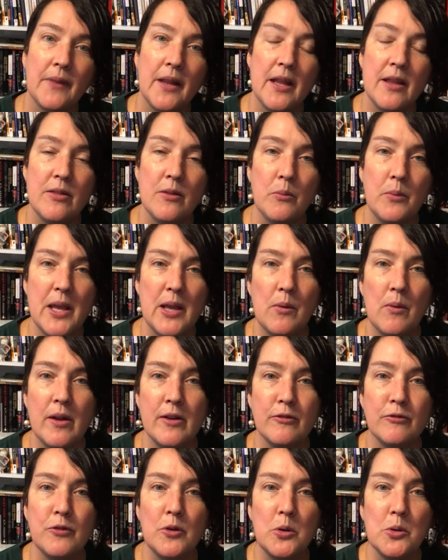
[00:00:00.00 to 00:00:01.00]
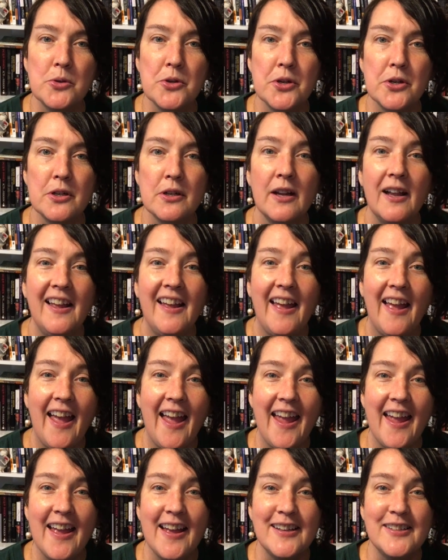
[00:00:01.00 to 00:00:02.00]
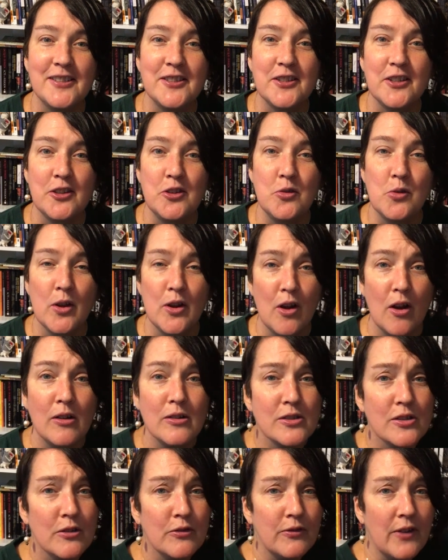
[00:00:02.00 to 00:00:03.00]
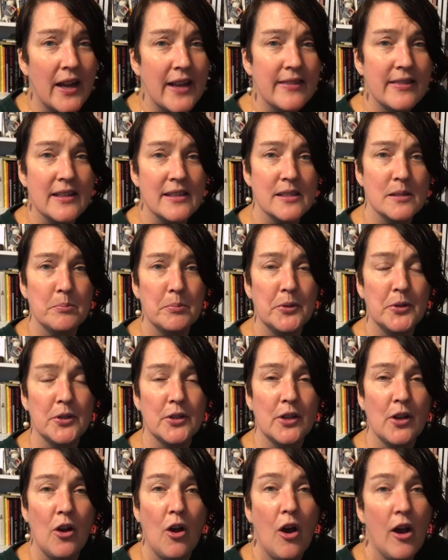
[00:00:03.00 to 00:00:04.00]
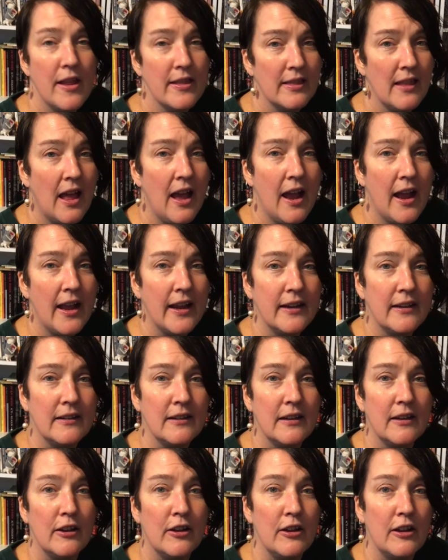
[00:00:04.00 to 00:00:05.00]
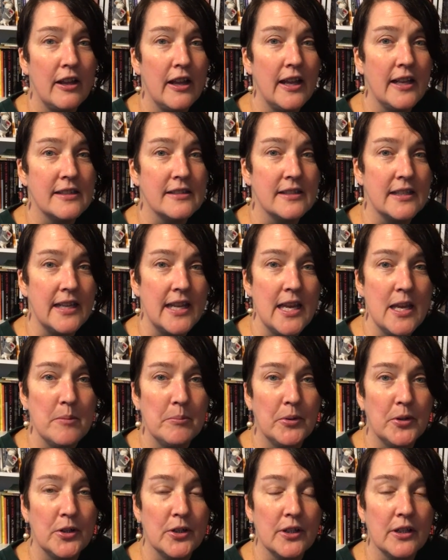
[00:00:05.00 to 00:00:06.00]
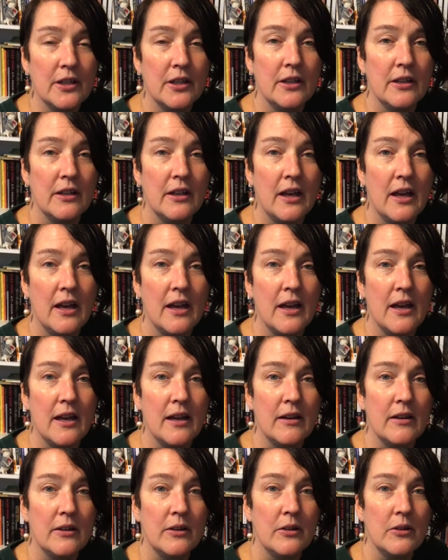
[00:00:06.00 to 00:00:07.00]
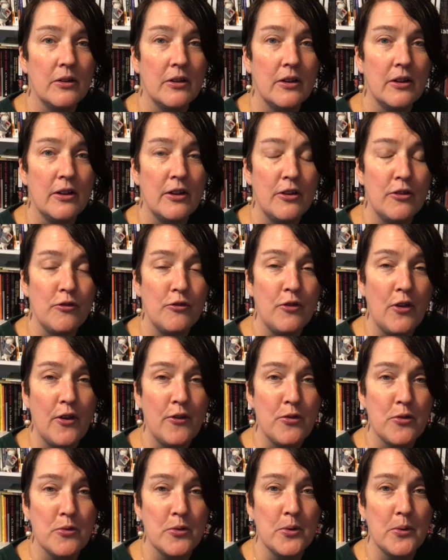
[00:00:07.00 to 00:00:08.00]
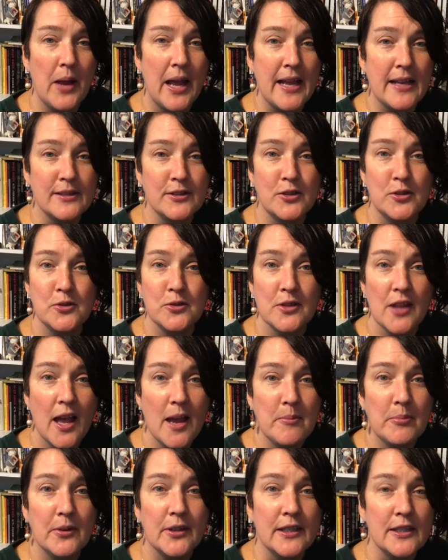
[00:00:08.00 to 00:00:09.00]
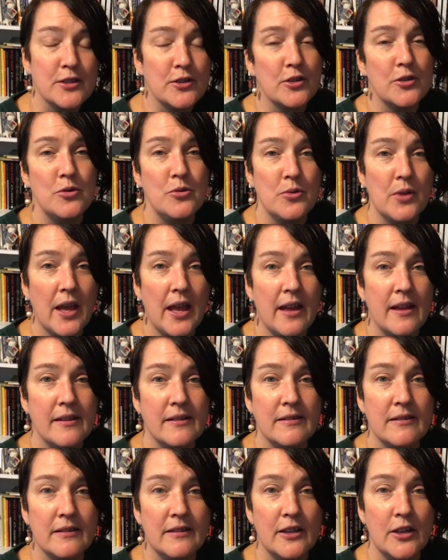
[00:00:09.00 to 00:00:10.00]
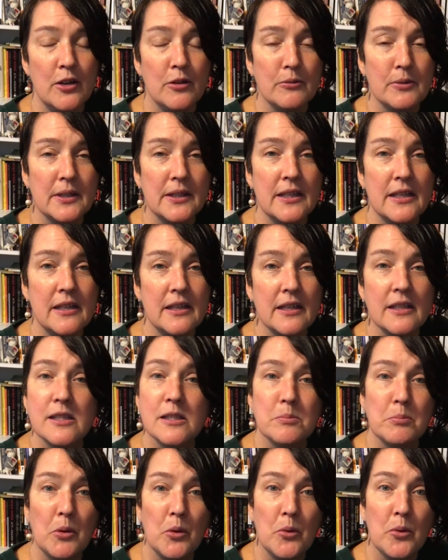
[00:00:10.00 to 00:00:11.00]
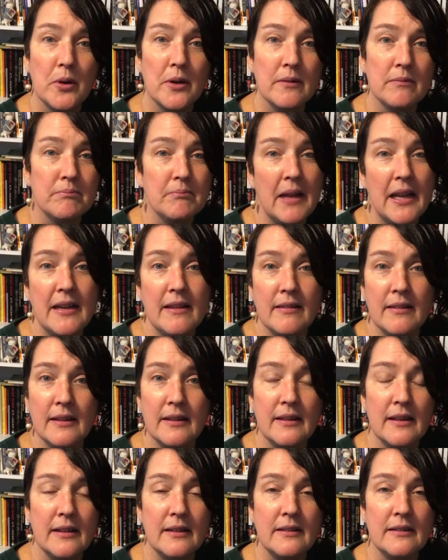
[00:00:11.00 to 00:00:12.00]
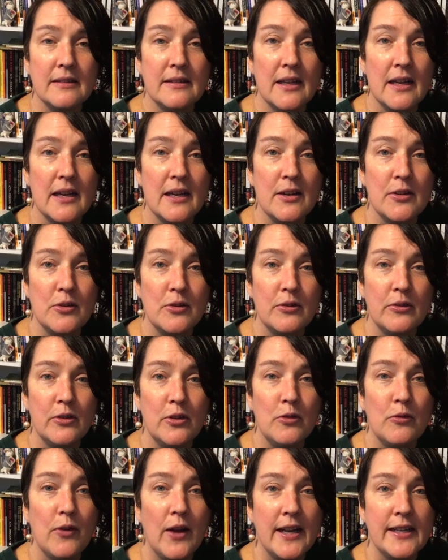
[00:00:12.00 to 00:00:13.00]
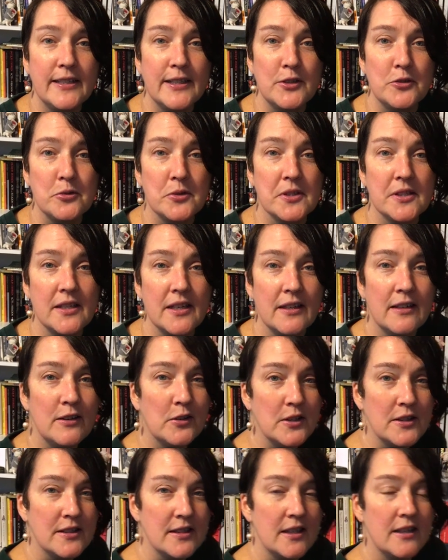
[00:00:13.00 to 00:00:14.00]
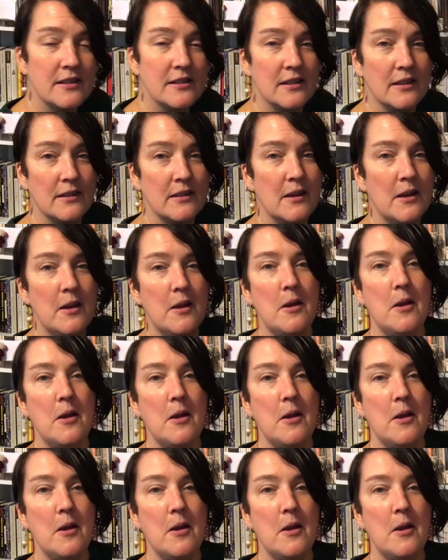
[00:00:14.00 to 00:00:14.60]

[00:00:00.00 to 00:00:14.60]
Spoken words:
in the week 1 folder. And you can also find this book online. It's an ebook through ASU's library, so you can really explore anything that you find interesting. You can see it's a